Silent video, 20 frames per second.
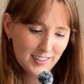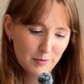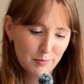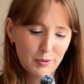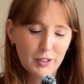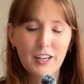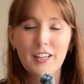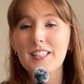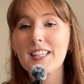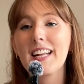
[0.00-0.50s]

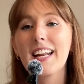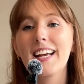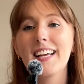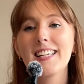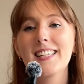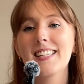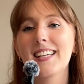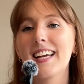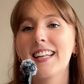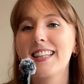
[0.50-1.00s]
because it
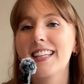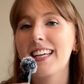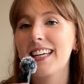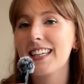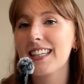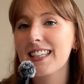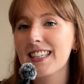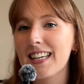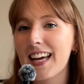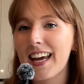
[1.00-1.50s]
is, at the
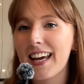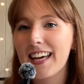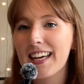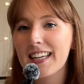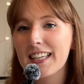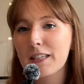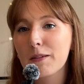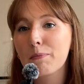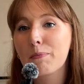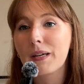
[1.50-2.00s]
end of the day,
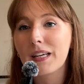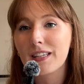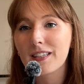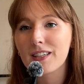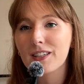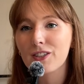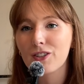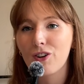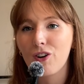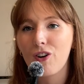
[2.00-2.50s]
it is a
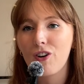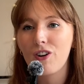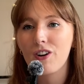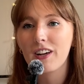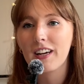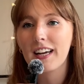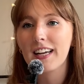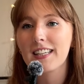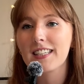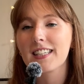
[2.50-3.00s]
basic sock.
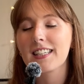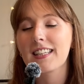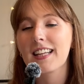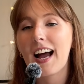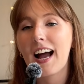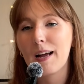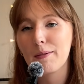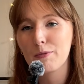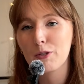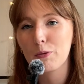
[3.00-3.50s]
It's
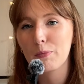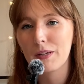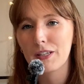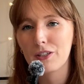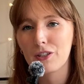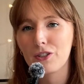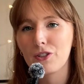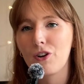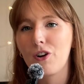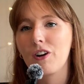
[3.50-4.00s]
the I'm So
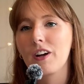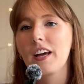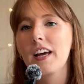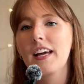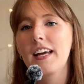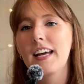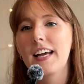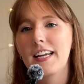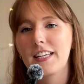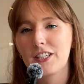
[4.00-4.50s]
Basic sock.
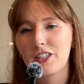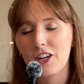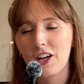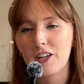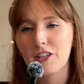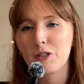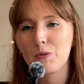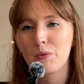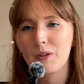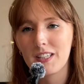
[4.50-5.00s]
It
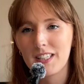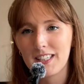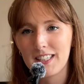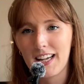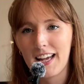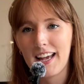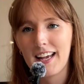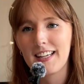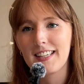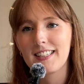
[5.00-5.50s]
does what it
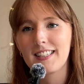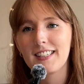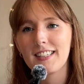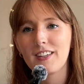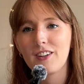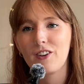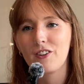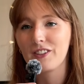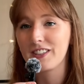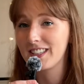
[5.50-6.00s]
says
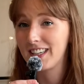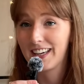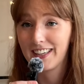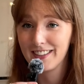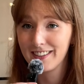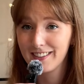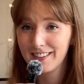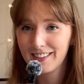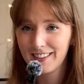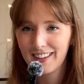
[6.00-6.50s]
on the
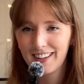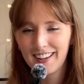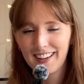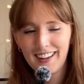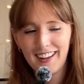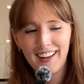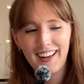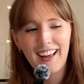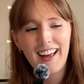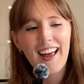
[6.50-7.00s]
title.
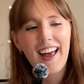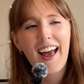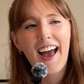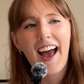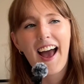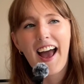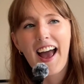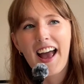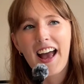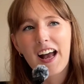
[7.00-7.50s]

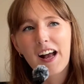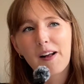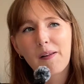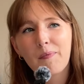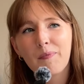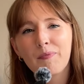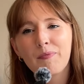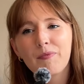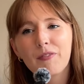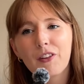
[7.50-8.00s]

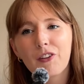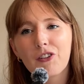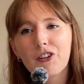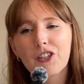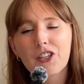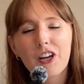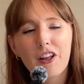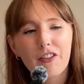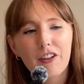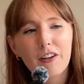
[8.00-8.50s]
There
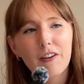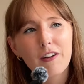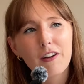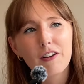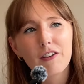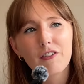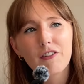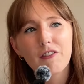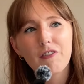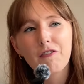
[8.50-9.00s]
is nothing
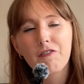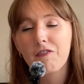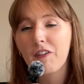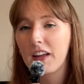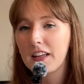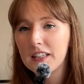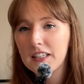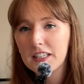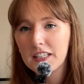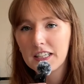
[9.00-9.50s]

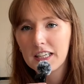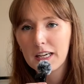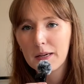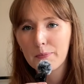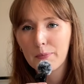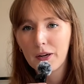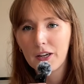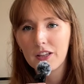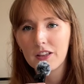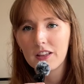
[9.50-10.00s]
fancy
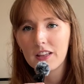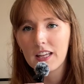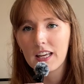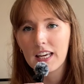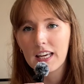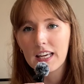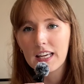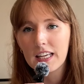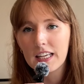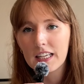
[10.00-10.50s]
about
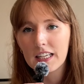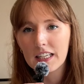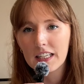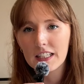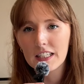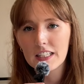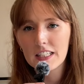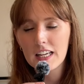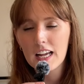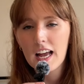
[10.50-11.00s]

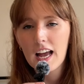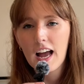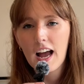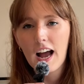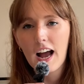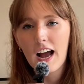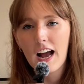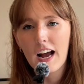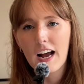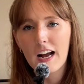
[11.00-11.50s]
these,
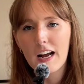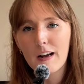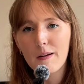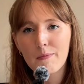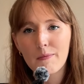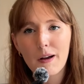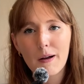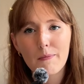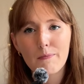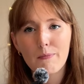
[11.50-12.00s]

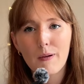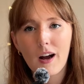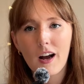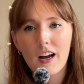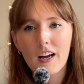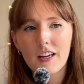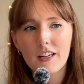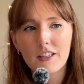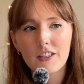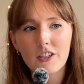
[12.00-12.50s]

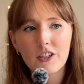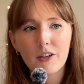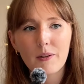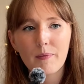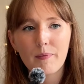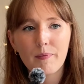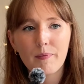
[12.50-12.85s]
but